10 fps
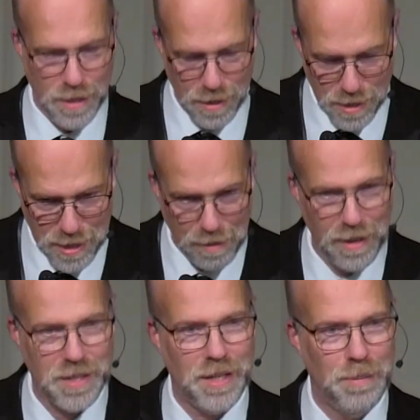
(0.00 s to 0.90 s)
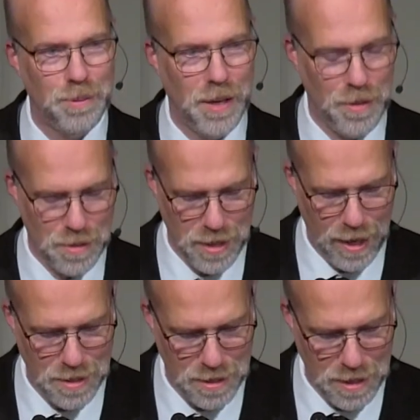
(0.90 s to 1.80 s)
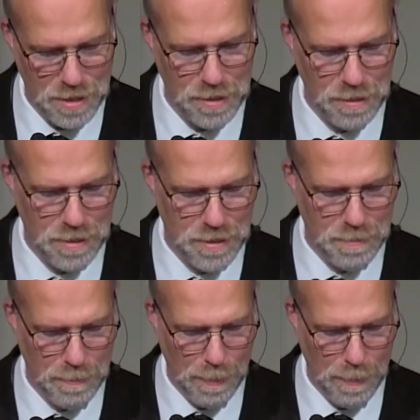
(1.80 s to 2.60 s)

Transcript: seriously, brothers and sisters,